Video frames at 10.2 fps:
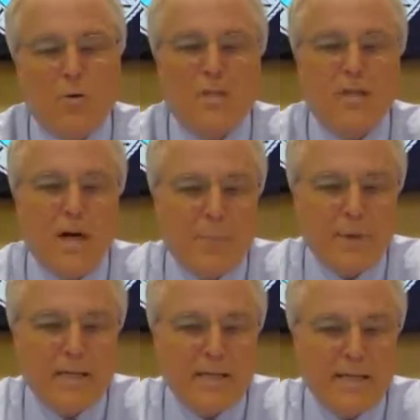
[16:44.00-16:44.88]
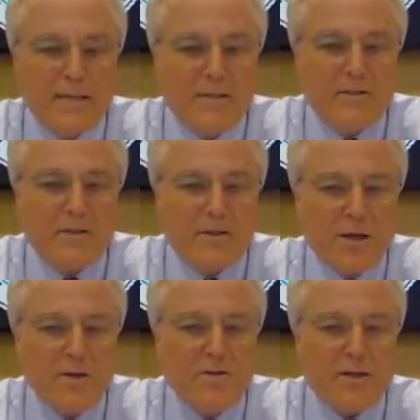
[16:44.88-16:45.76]
to hold a company to
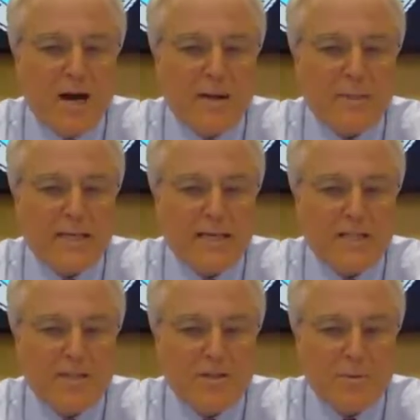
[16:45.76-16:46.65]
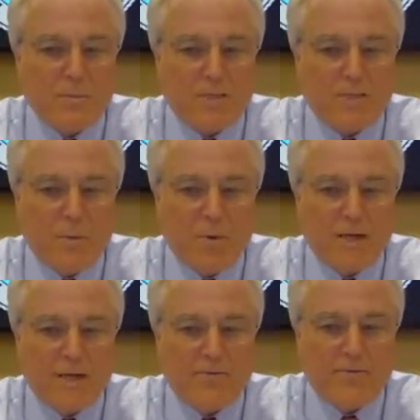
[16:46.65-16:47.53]
those obligations would be
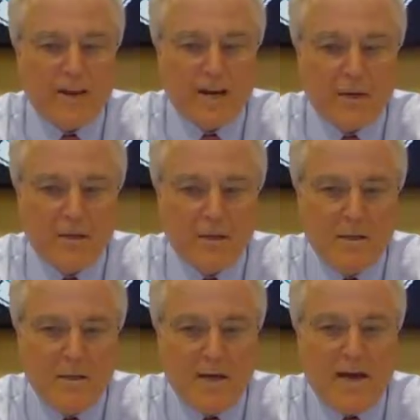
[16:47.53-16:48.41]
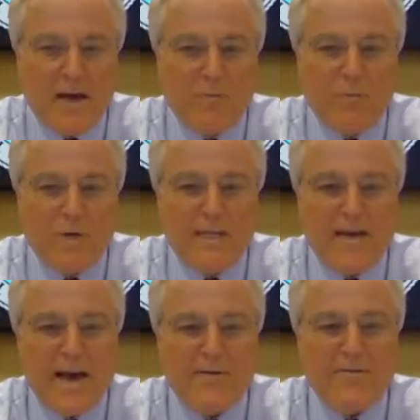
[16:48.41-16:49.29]
somewhat unfair. And
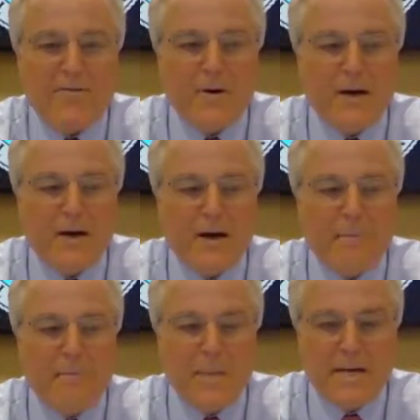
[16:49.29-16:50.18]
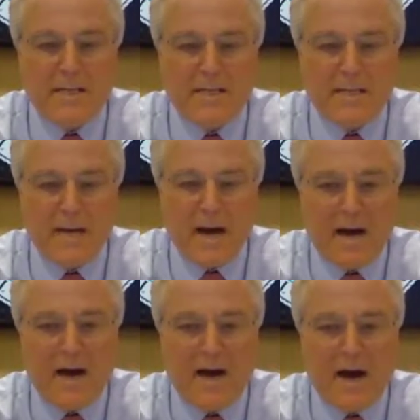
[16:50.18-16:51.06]
we have
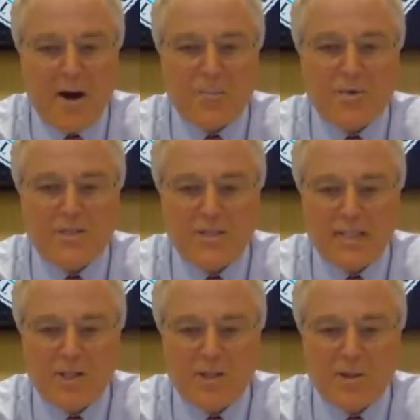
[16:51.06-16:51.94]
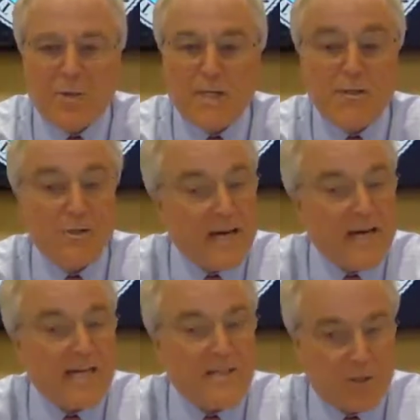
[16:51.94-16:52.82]
amended our procedures, and we can
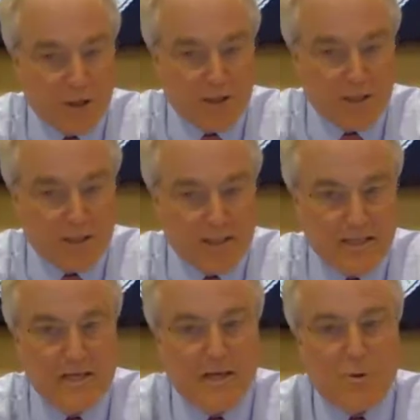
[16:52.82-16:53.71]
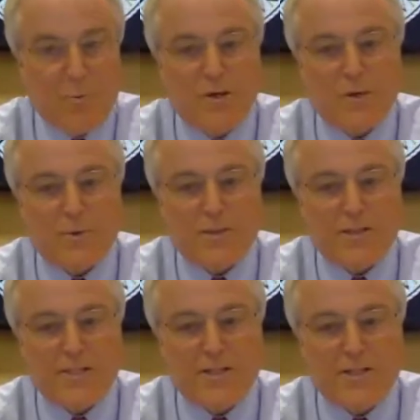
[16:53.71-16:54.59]
do that internally. We put in
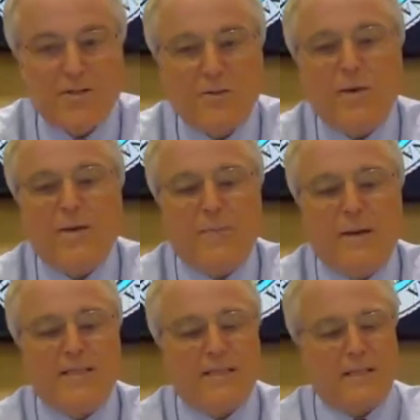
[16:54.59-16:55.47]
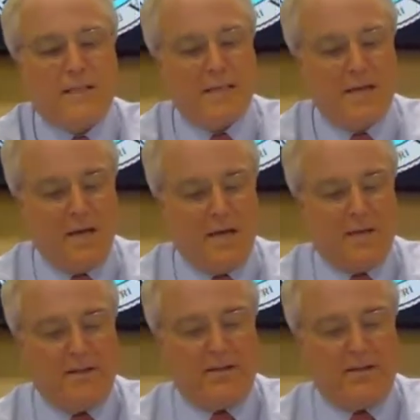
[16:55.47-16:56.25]
procedures that we have basically,